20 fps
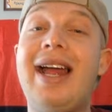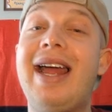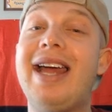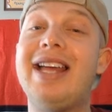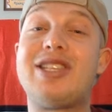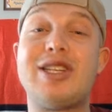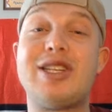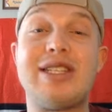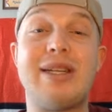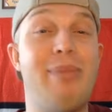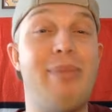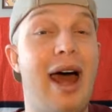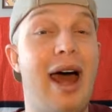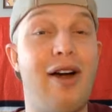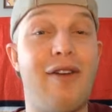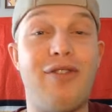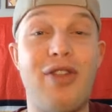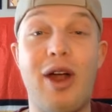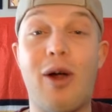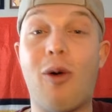It's just a
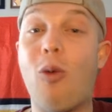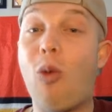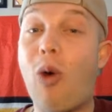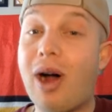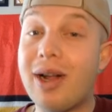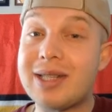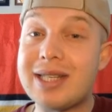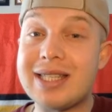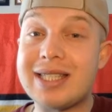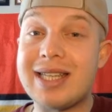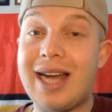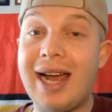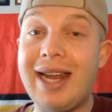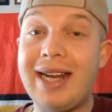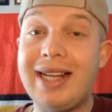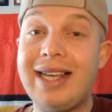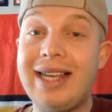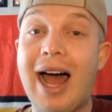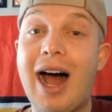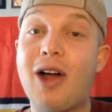matter if they'll want to sign
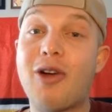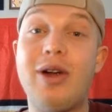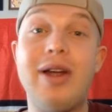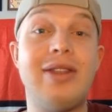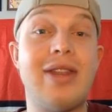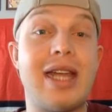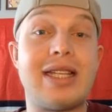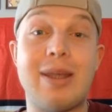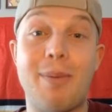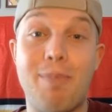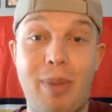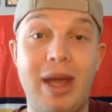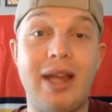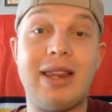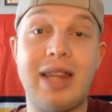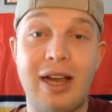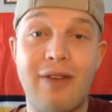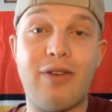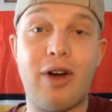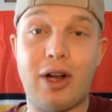in Calgary. And that's a big
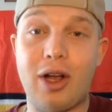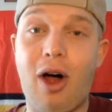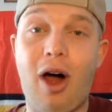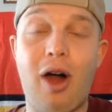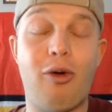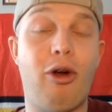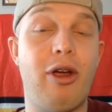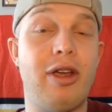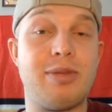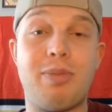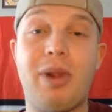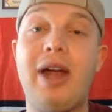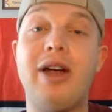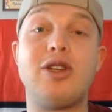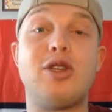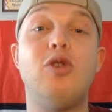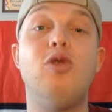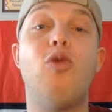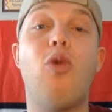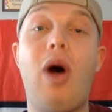thing for Conroy is
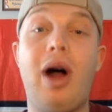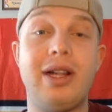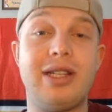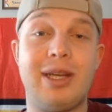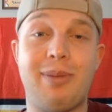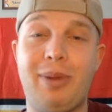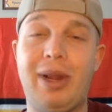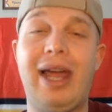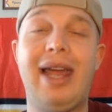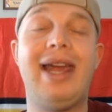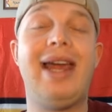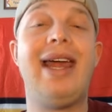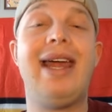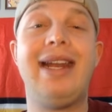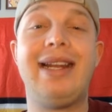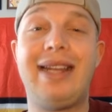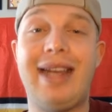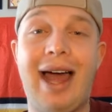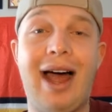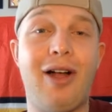players who want to play
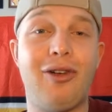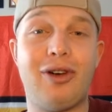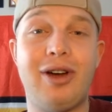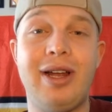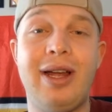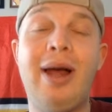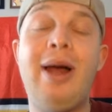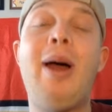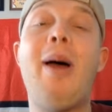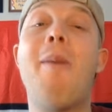in Calgary.